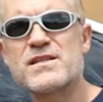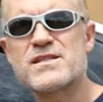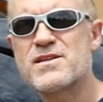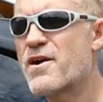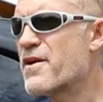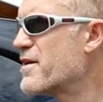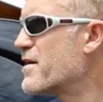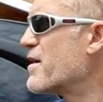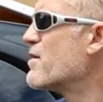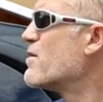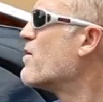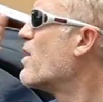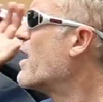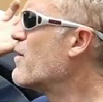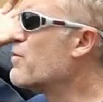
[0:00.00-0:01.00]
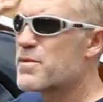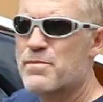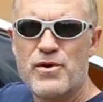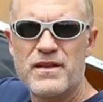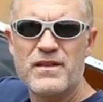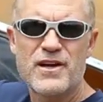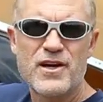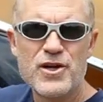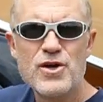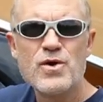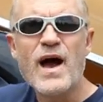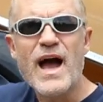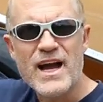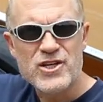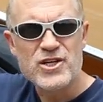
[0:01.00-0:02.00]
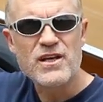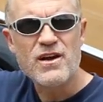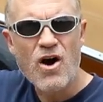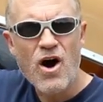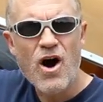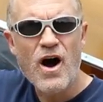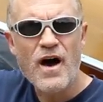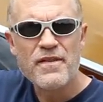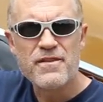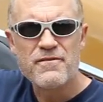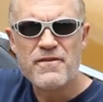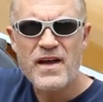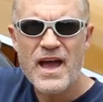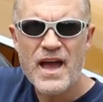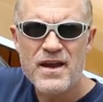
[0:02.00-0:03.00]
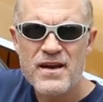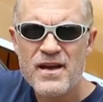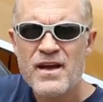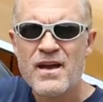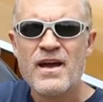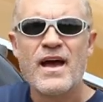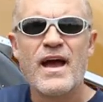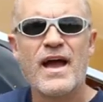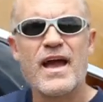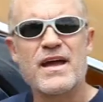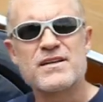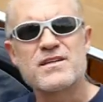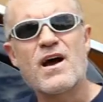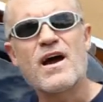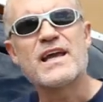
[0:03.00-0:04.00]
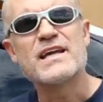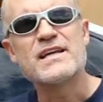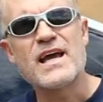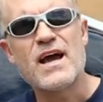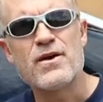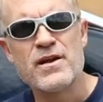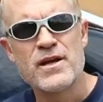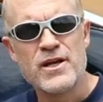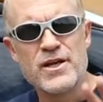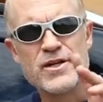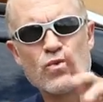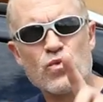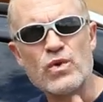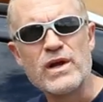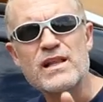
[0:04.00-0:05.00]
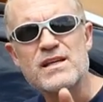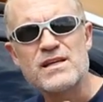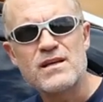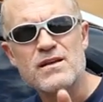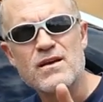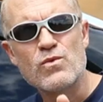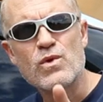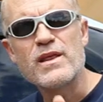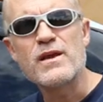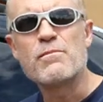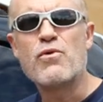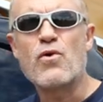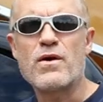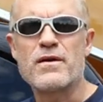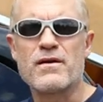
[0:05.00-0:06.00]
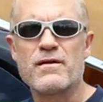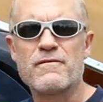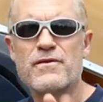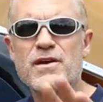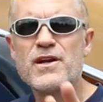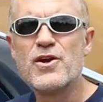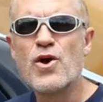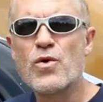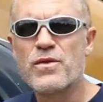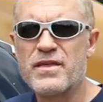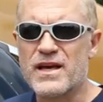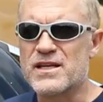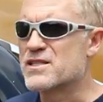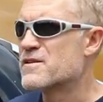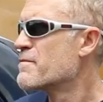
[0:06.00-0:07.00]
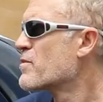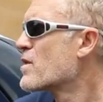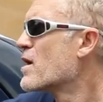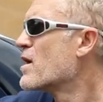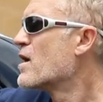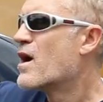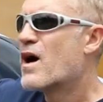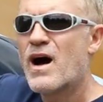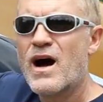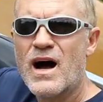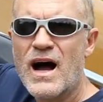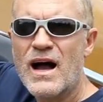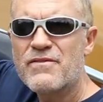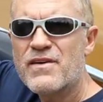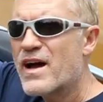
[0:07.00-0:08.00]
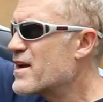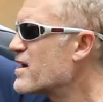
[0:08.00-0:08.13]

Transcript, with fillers: we get started with putting the canoe actually on the van and tying it down, really important for you to know this. I've